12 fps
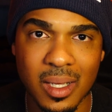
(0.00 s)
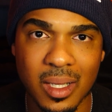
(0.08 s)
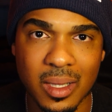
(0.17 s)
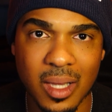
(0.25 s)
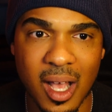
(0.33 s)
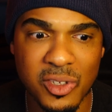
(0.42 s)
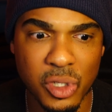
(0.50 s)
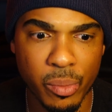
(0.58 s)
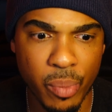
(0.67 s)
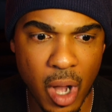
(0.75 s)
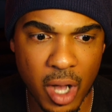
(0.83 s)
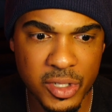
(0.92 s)
Lonzo
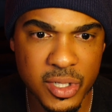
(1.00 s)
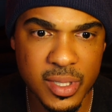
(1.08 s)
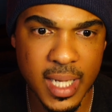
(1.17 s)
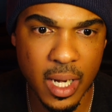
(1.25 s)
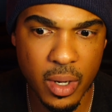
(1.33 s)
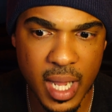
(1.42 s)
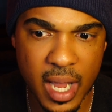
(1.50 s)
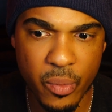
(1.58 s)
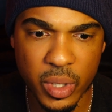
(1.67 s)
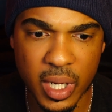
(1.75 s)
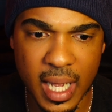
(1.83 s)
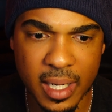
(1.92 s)
Ball. So it's like, okay,
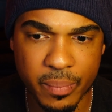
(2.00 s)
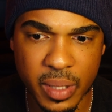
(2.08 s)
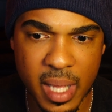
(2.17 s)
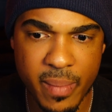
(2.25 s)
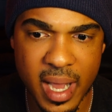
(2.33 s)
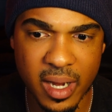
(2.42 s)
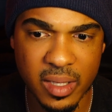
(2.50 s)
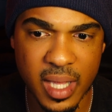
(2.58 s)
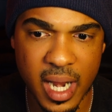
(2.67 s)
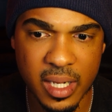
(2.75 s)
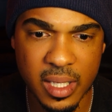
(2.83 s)
well, you got a playmaker there.